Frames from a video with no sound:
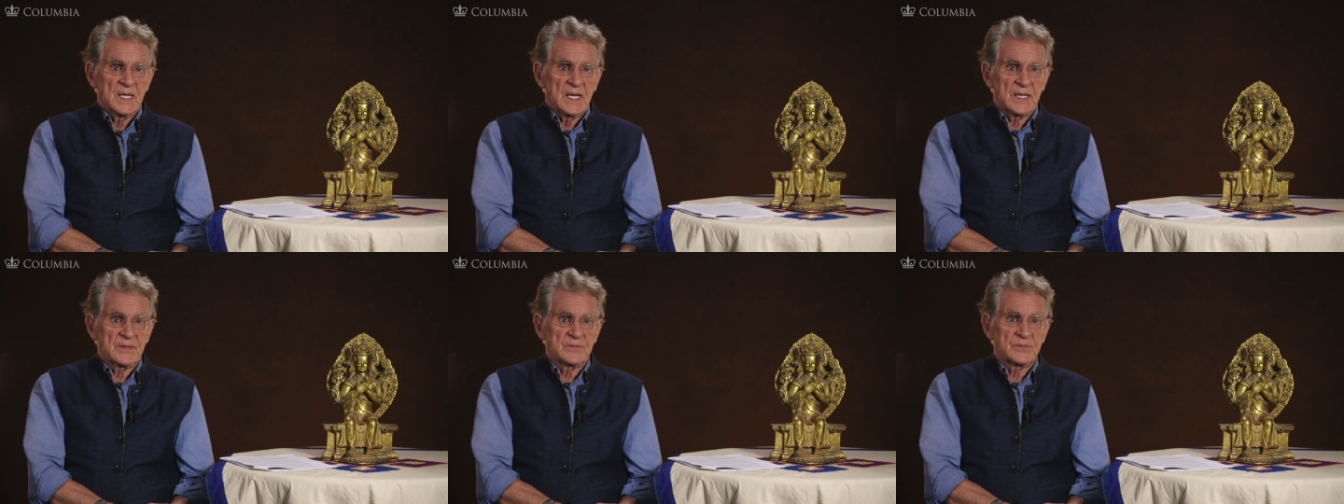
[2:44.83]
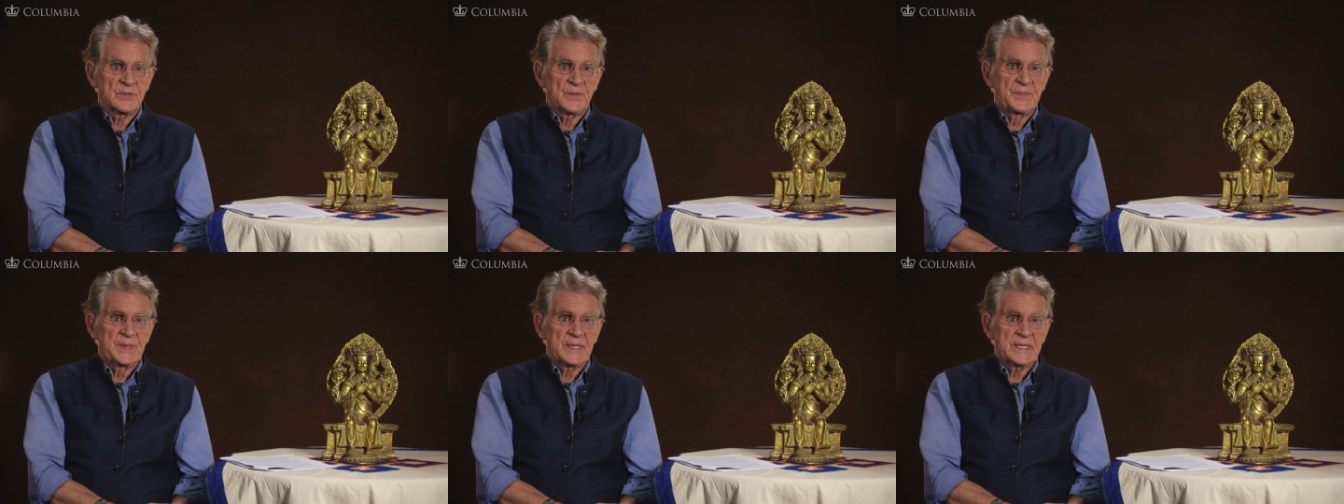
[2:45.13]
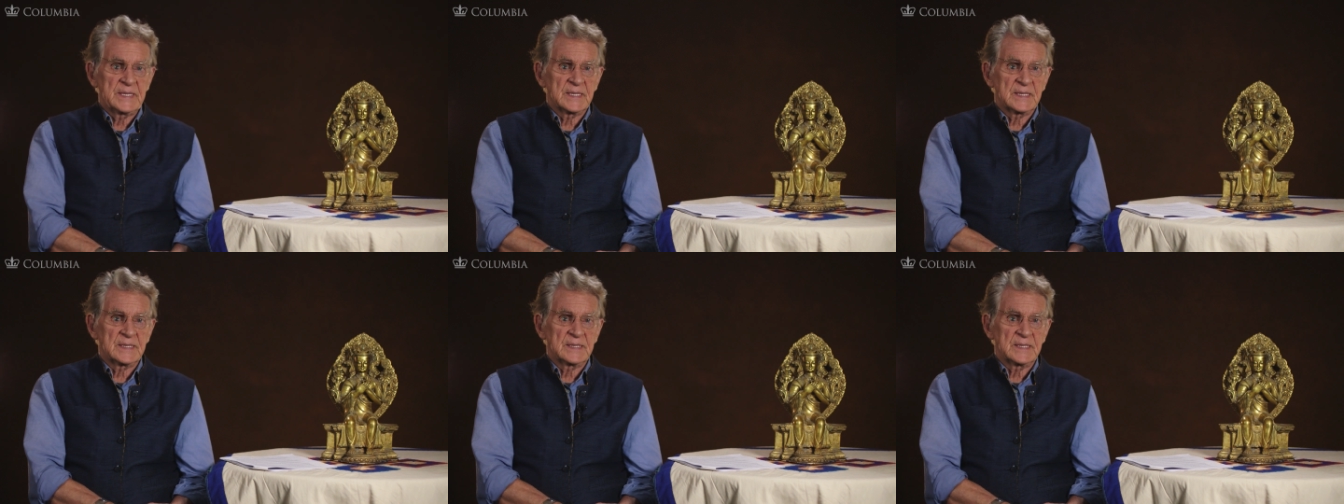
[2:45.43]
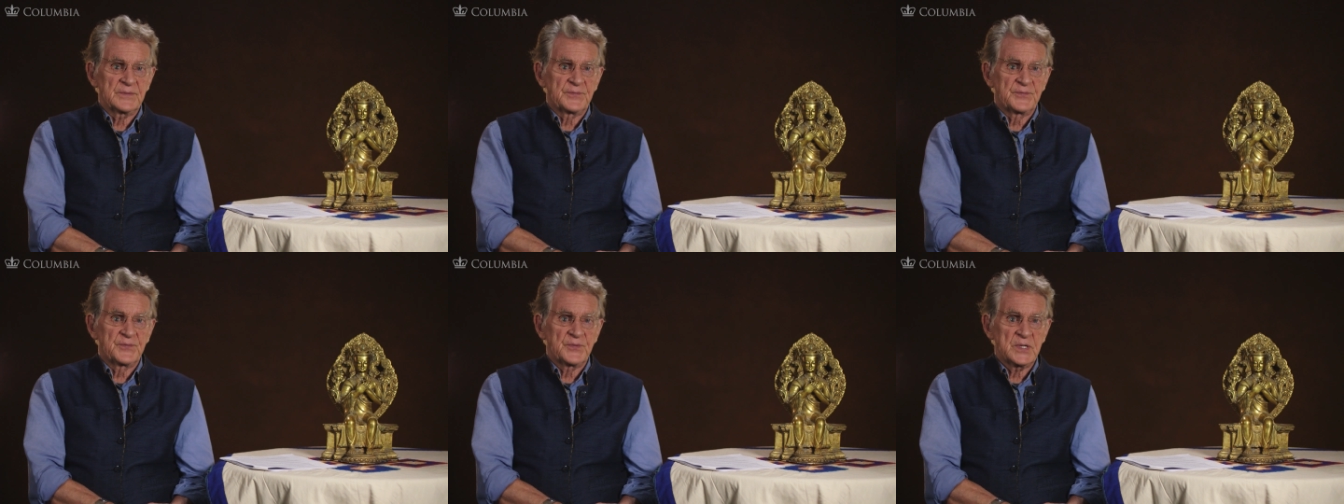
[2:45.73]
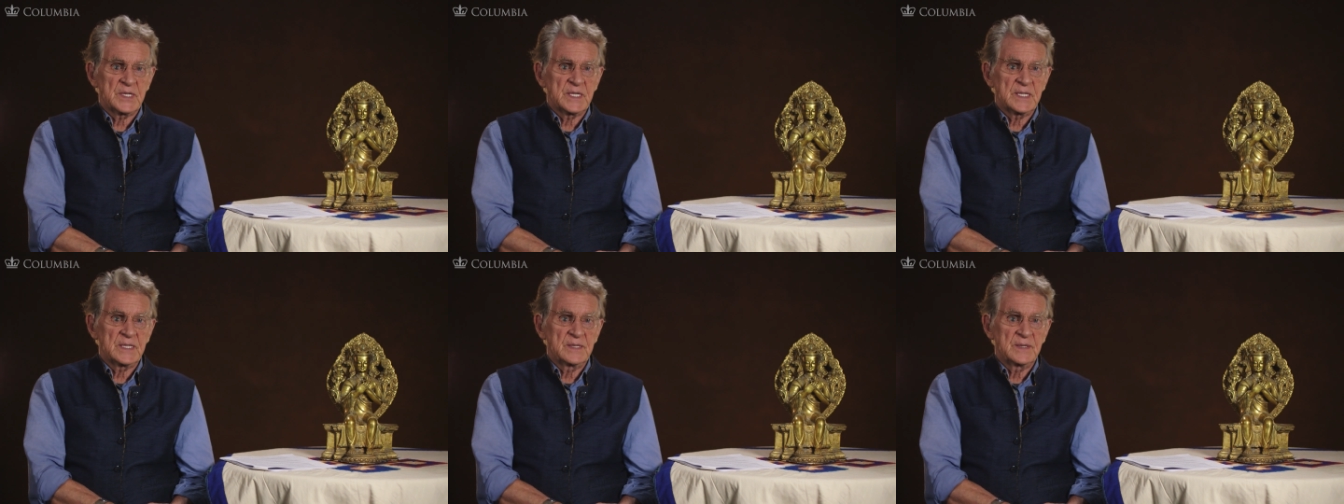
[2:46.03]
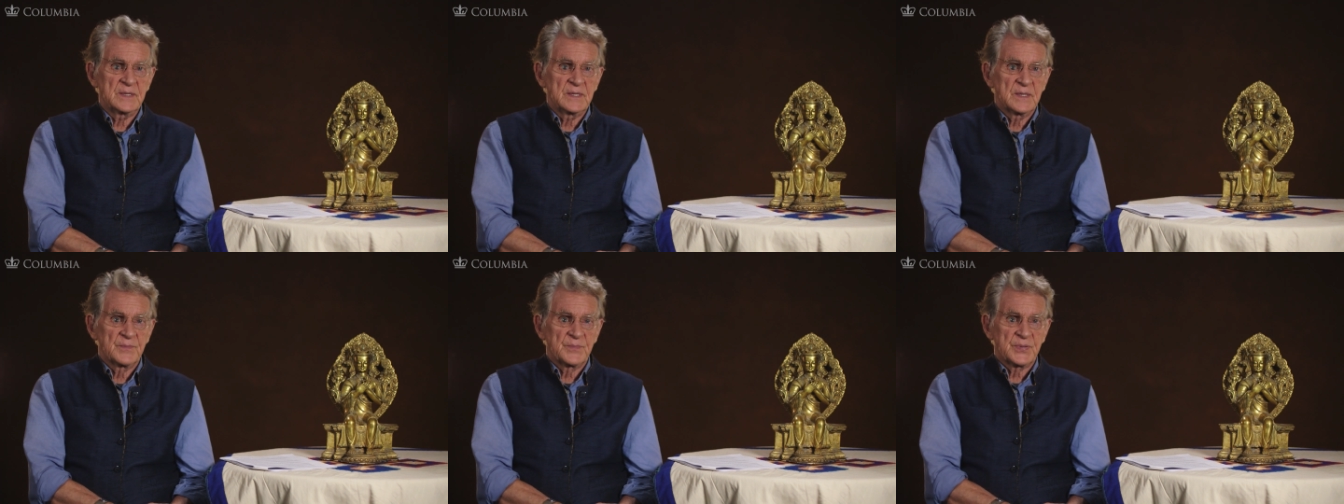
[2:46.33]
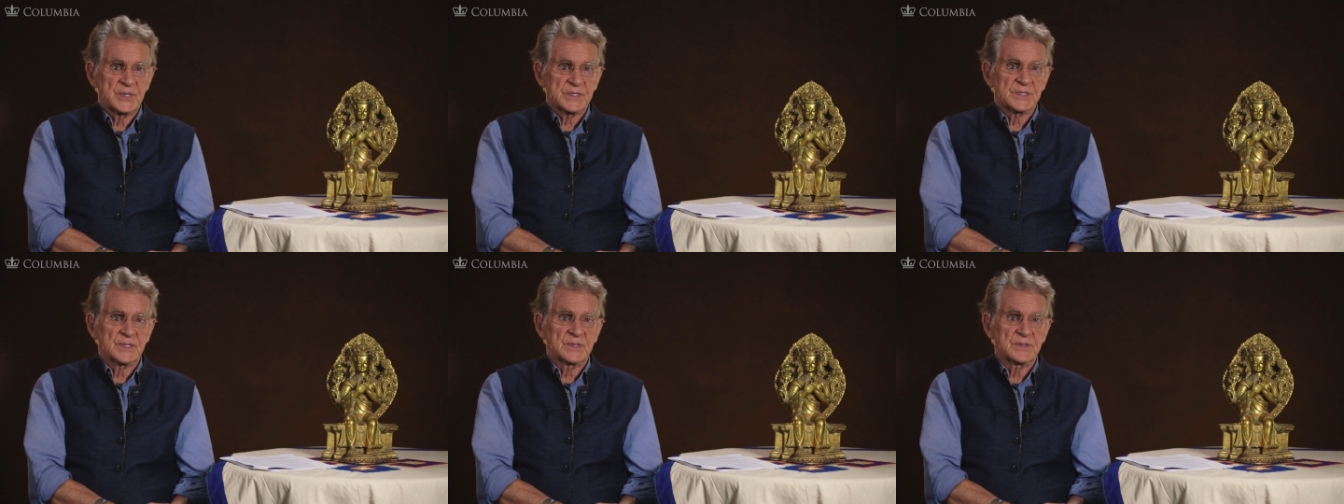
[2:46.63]
and repeatedly freed
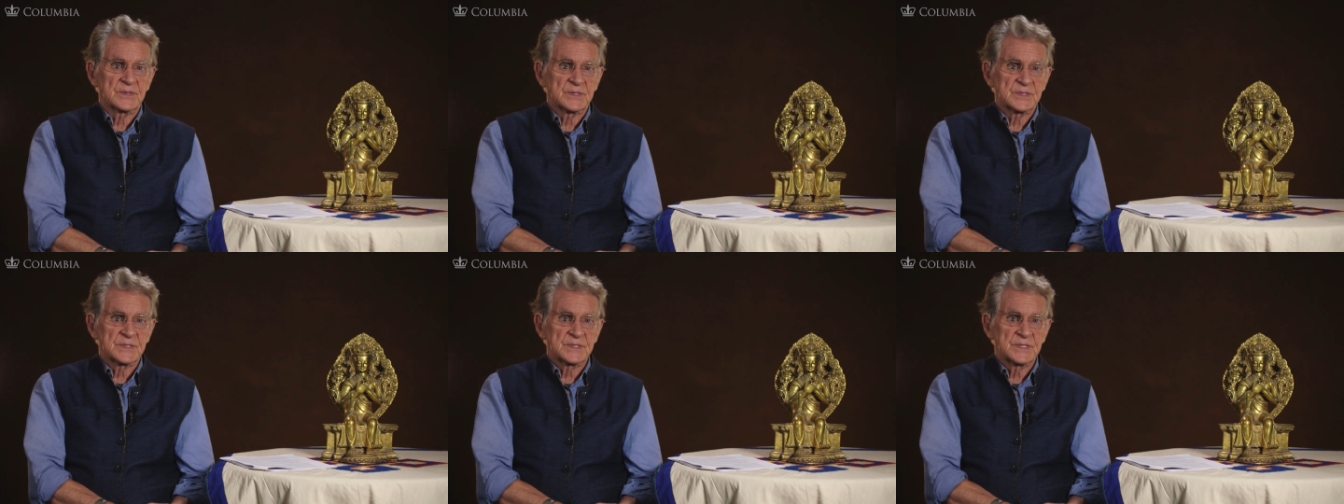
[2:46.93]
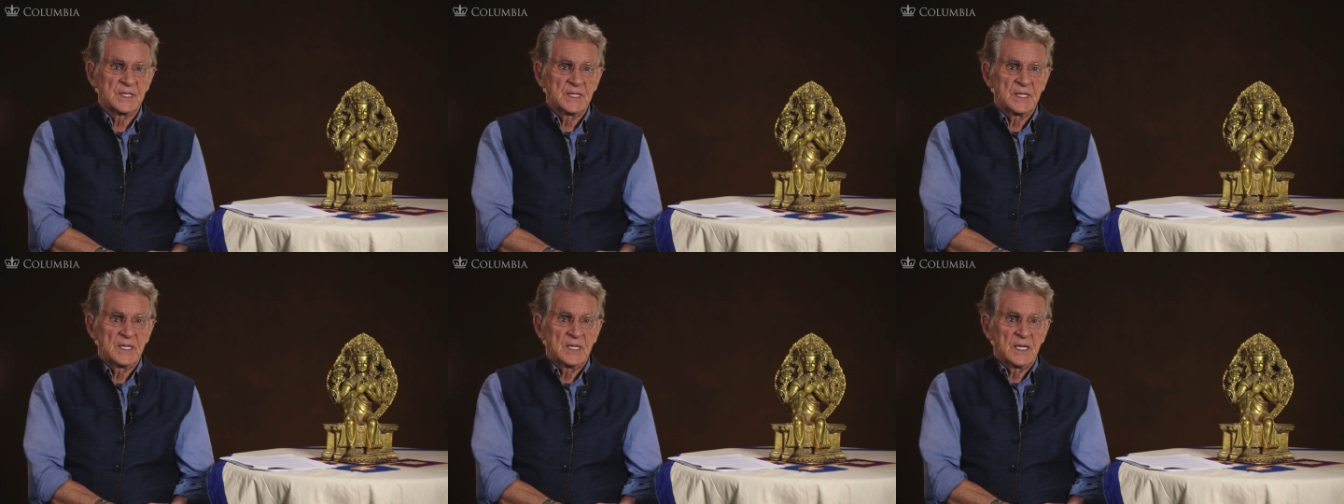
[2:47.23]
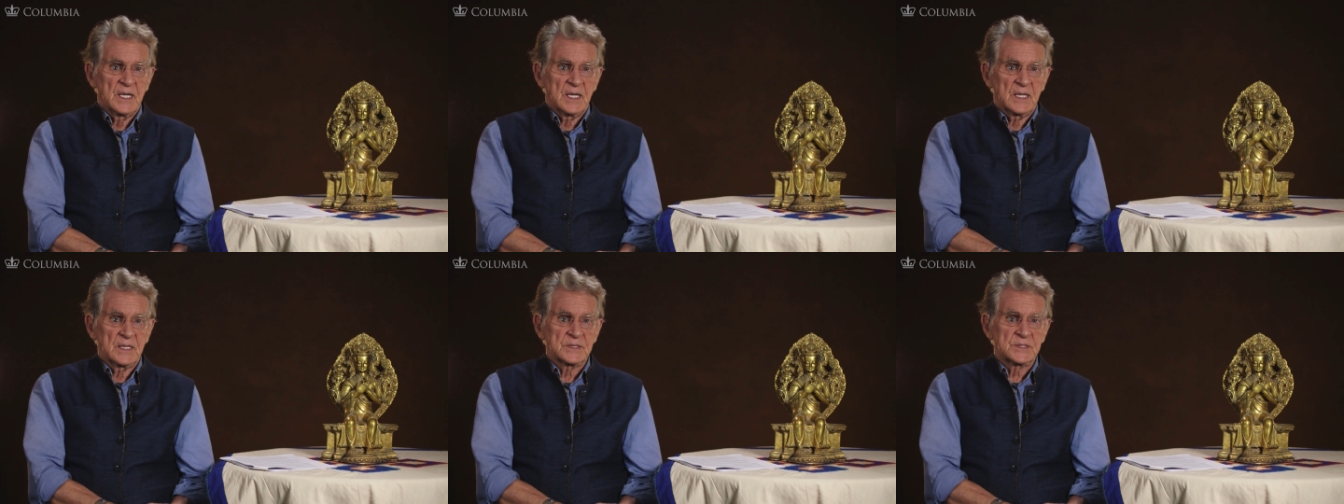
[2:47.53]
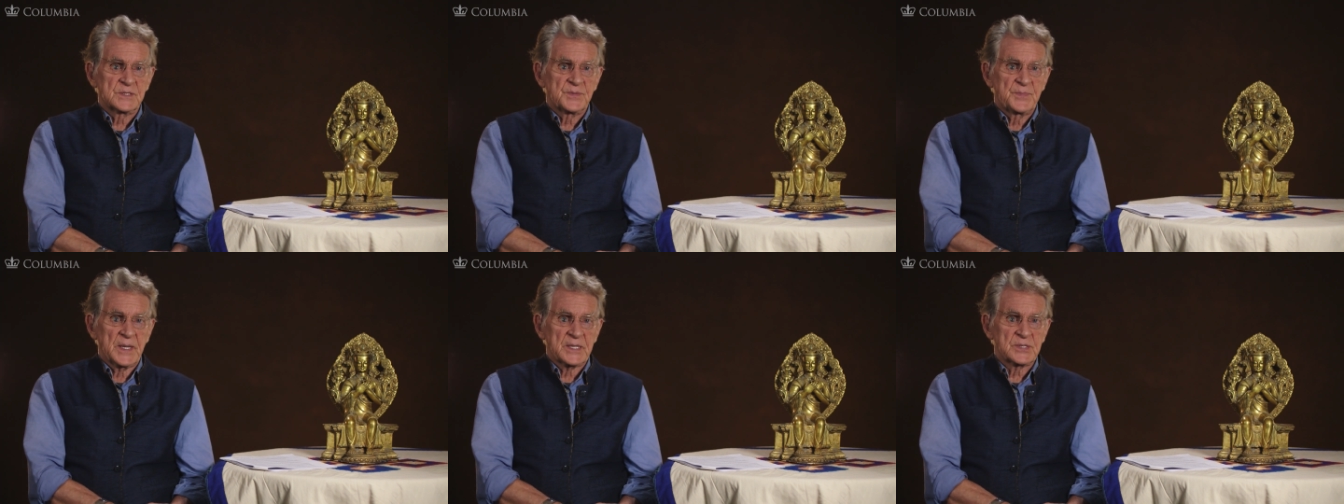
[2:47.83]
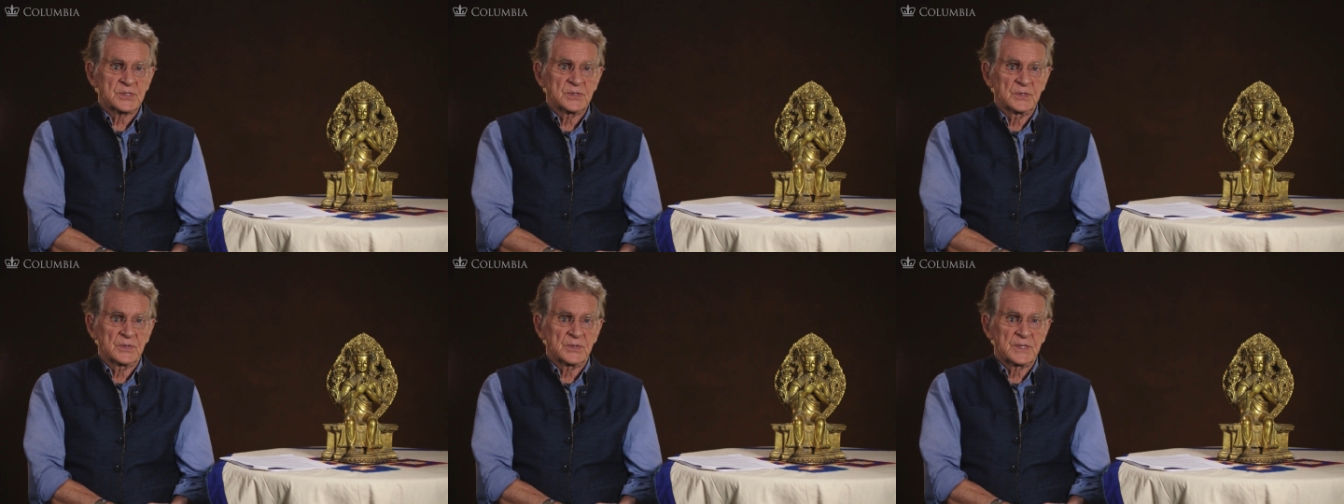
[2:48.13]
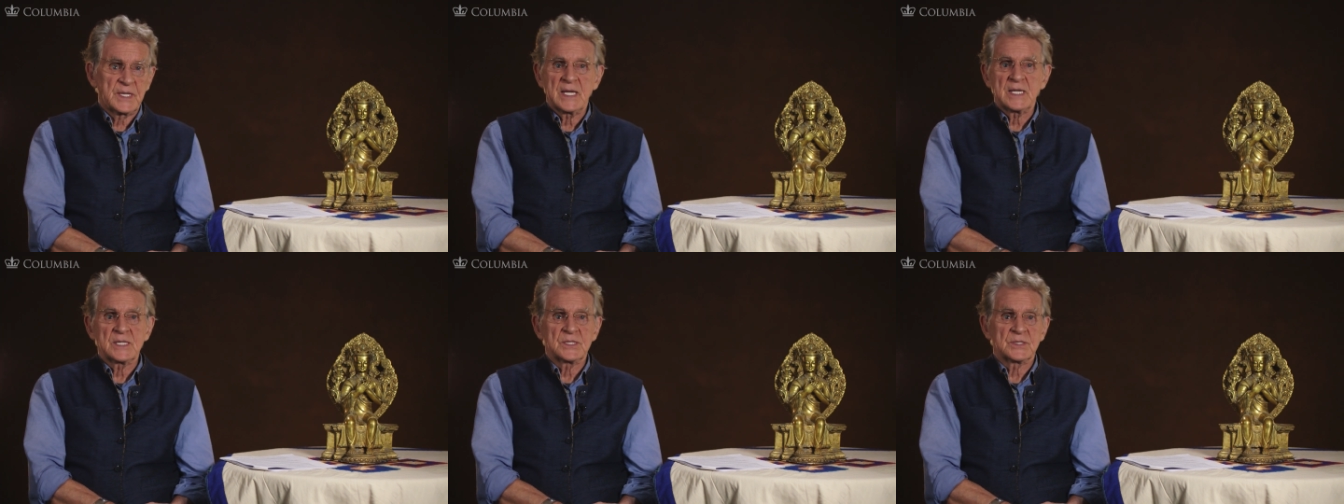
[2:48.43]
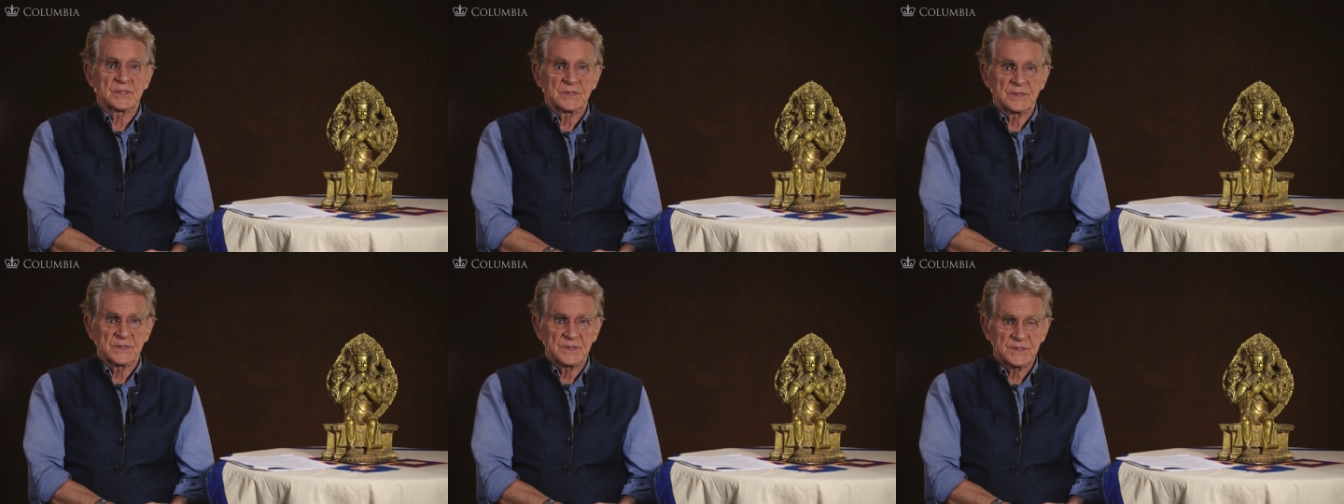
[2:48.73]
prisoners on special
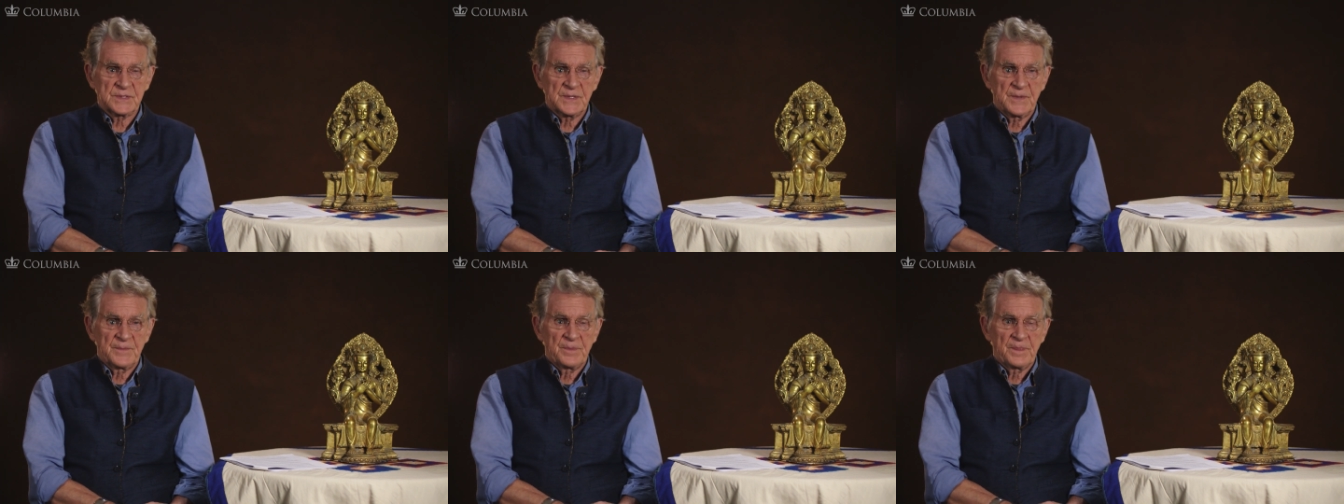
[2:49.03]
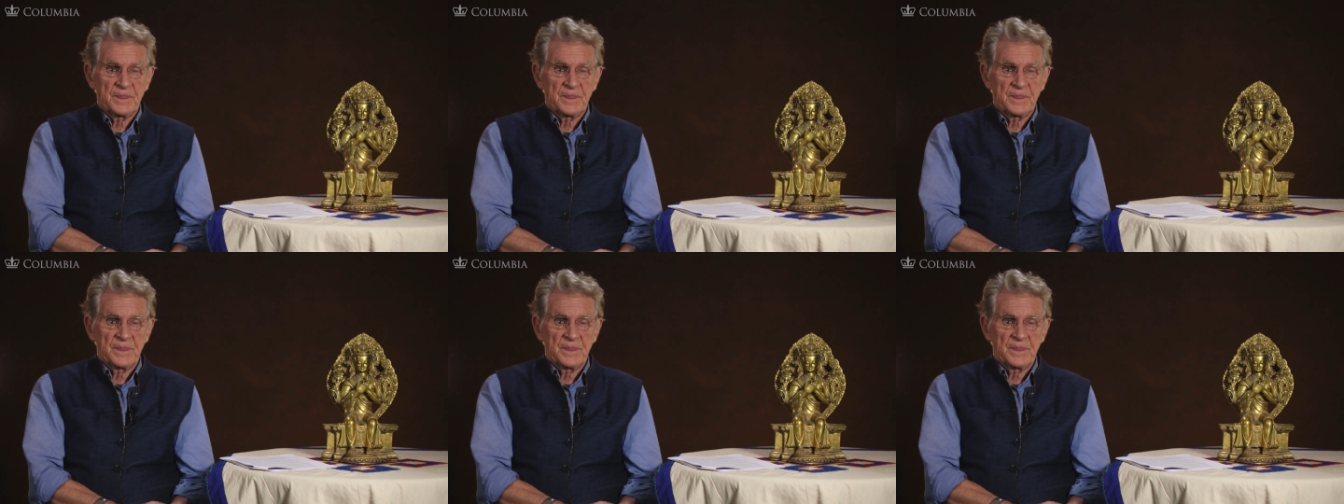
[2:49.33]
occasions.